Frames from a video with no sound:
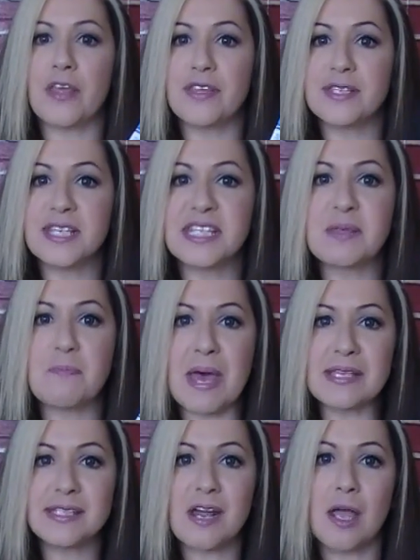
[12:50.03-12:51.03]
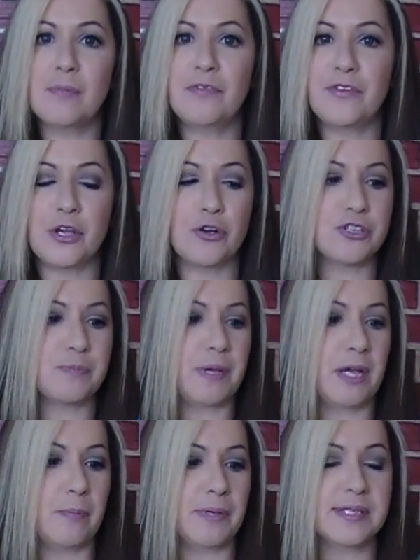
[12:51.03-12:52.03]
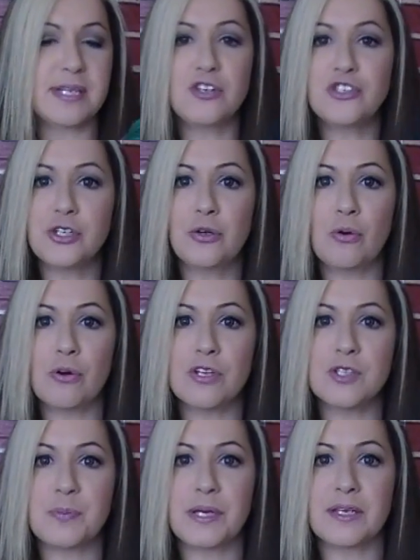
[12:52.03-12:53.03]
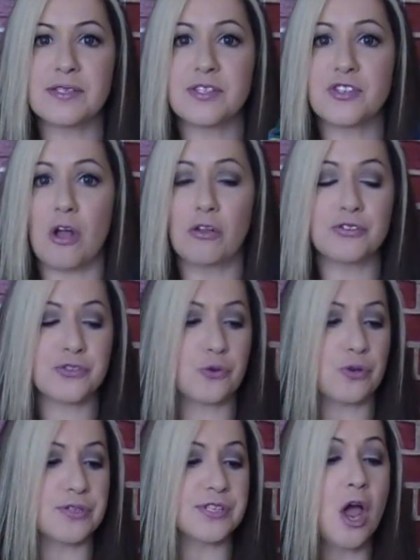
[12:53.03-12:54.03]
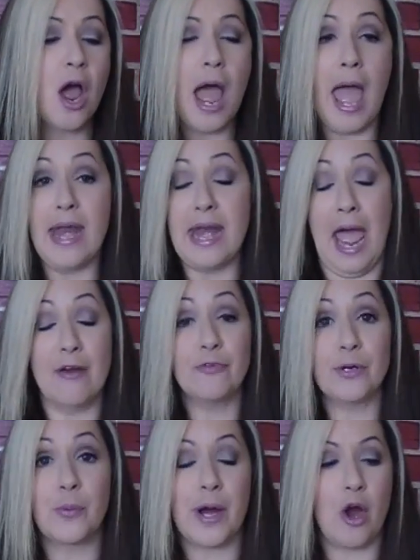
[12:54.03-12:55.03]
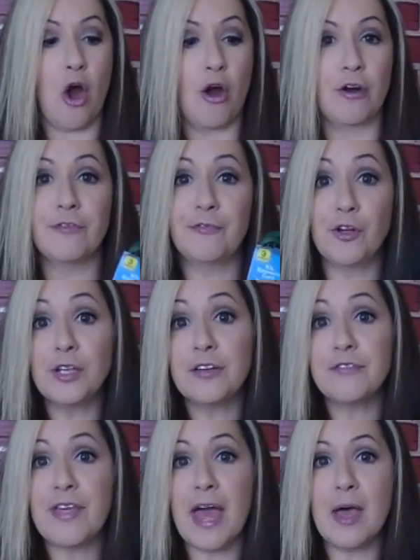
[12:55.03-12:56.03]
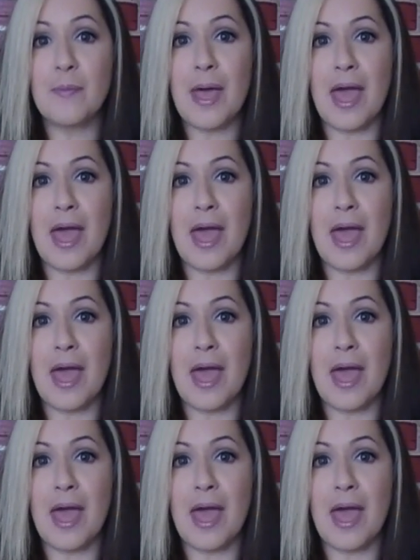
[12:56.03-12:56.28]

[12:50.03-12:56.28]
This is the best time of year to pick up extension cords because the dollar stores and everywhere are full of them.